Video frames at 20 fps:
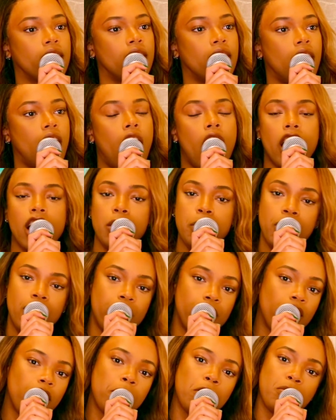I could be in a
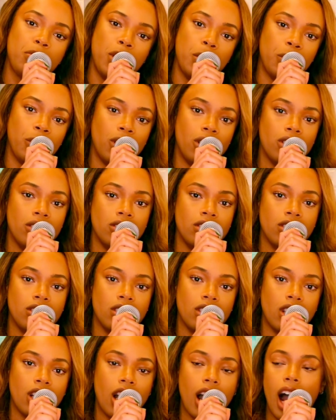group of people.
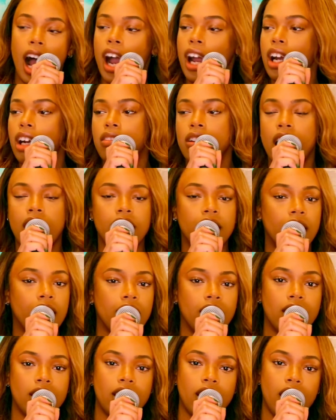I could not have
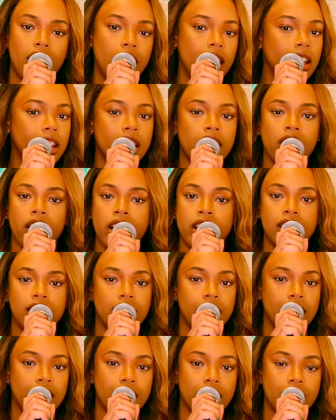done anything
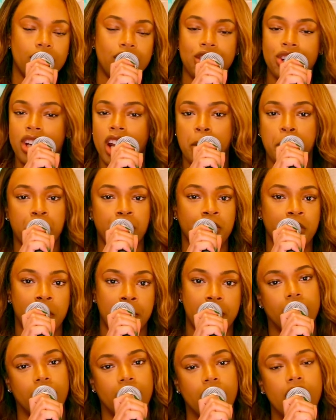crazy during that
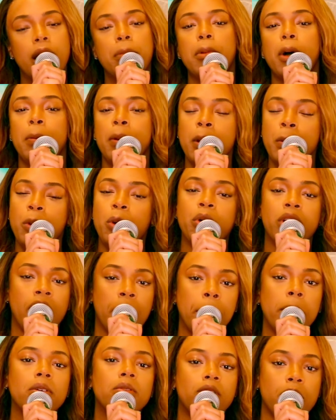performance, but people would come
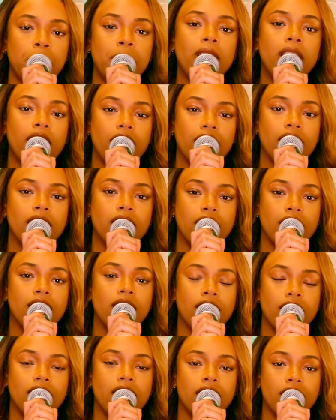up to me
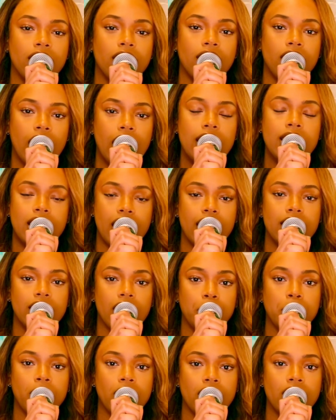and say
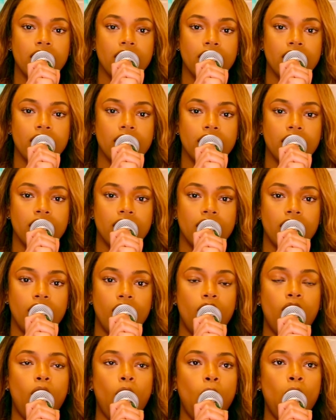something.
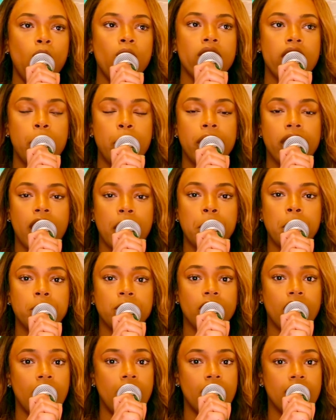Or they would come up to
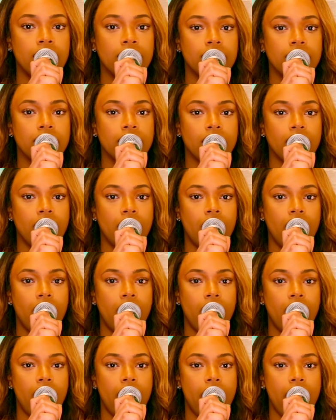us
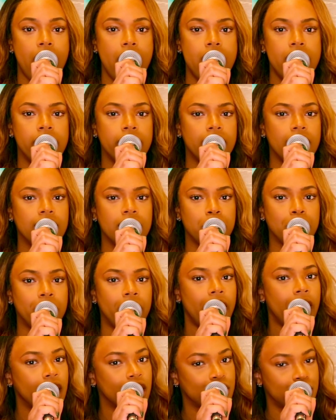and then say something
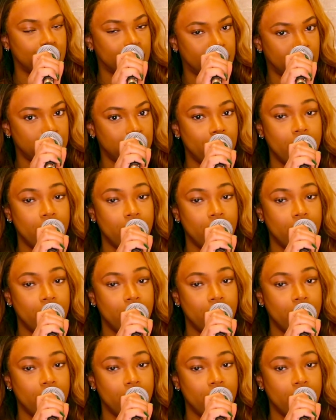extra to me.